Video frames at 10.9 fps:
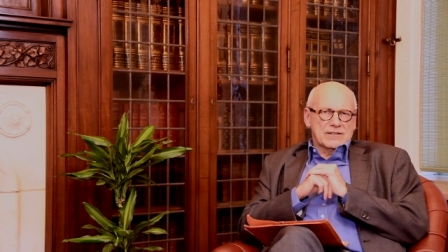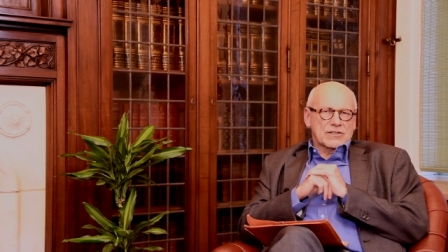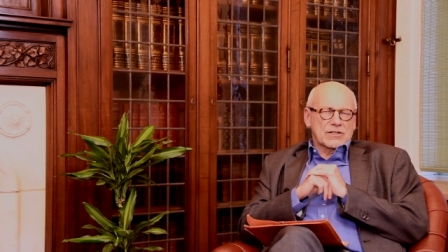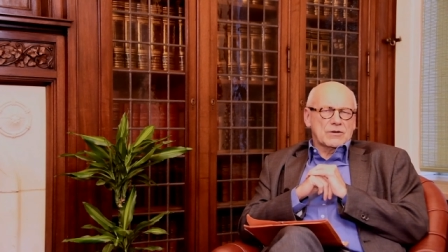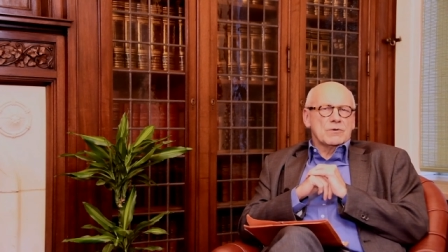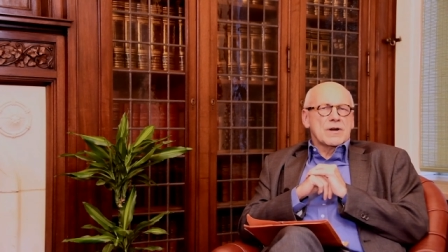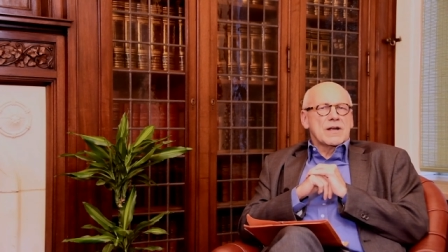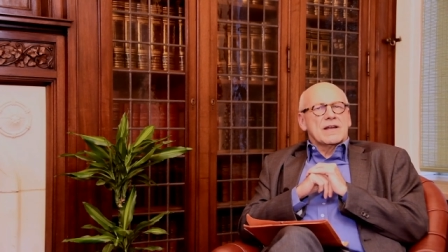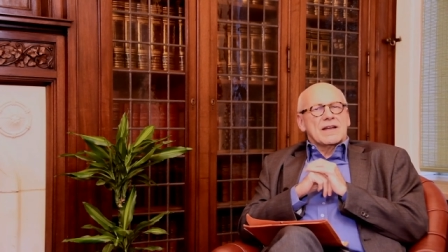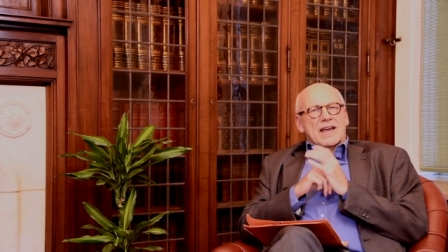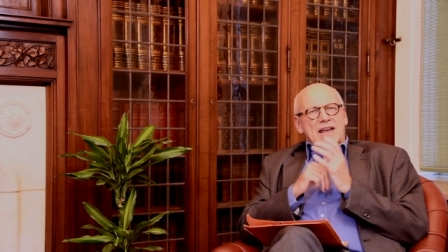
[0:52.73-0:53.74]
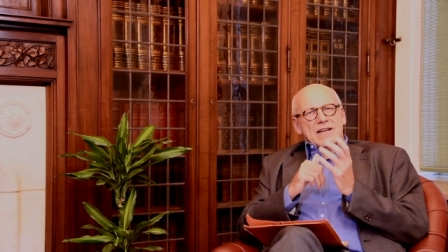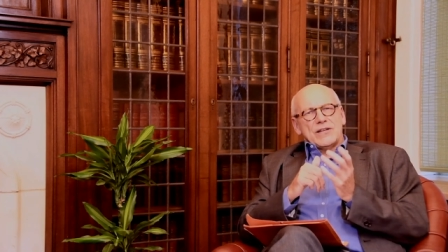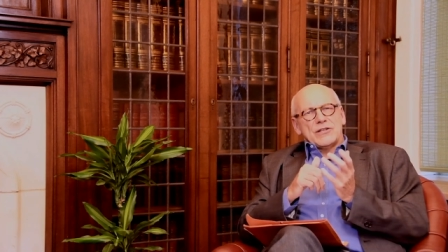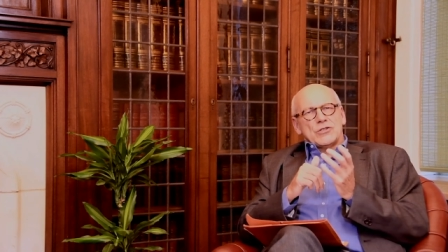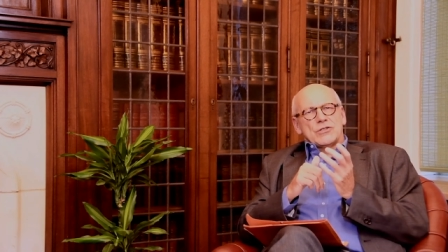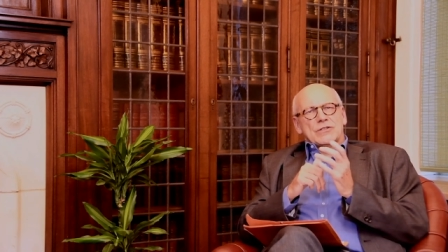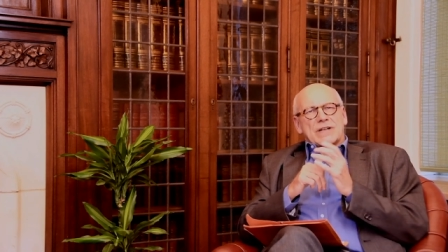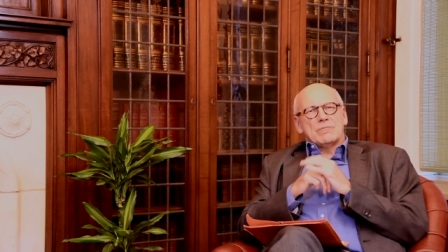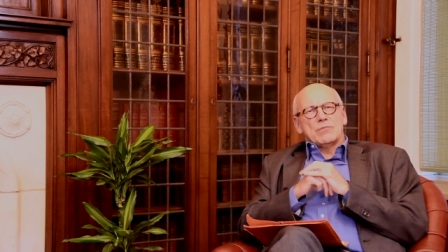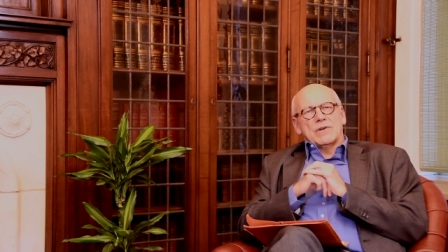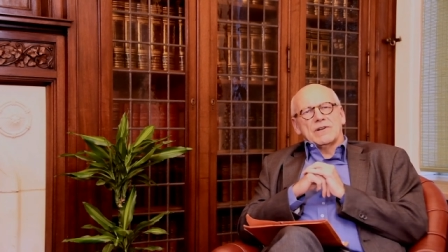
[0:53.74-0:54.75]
So Ailish Campbell